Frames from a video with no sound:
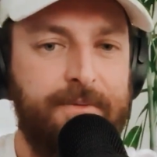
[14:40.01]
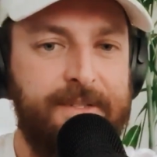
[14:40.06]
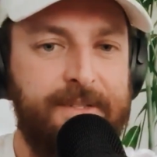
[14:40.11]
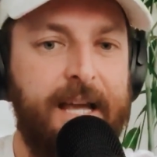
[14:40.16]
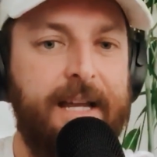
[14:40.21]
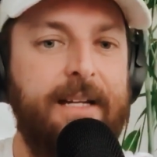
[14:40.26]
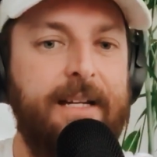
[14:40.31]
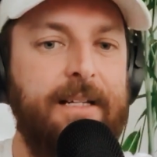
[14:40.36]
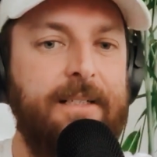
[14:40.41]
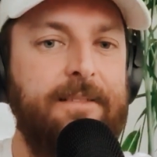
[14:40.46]
of
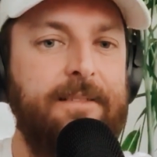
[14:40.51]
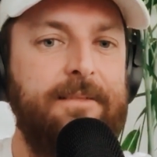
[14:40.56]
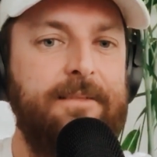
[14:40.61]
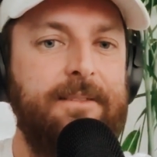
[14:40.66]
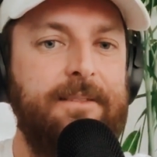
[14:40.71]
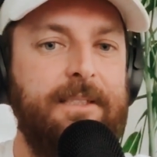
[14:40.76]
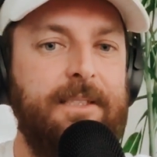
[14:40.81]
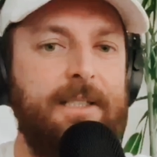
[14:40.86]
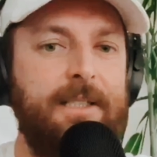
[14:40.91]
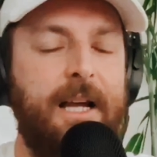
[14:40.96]
data,
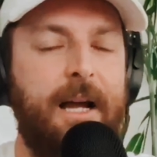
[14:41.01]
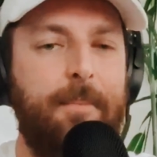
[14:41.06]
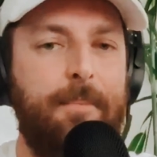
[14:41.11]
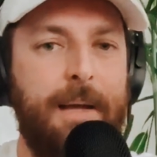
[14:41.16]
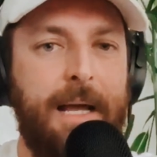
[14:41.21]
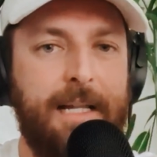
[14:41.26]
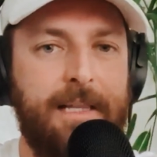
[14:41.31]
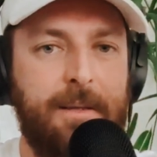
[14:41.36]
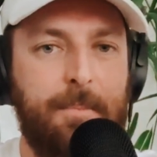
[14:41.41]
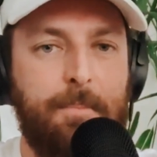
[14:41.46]

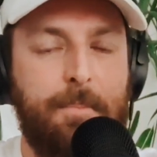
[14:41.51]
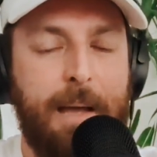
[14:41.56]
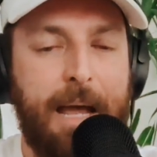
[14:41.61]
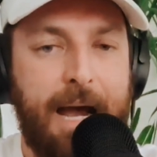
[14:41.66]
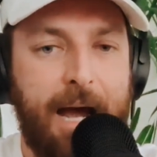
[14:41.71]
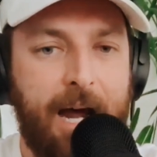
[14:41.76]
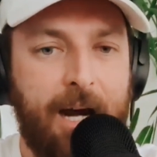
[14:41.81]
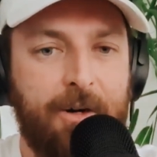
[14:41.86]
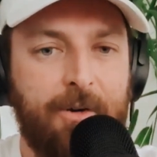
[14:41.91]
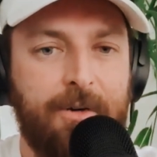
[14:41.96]
about the
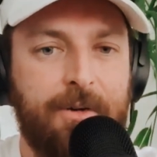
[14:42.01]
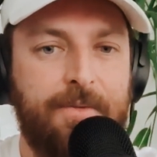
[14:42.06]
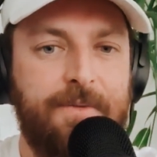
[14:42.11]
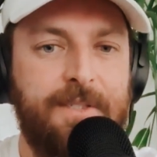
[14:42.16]
power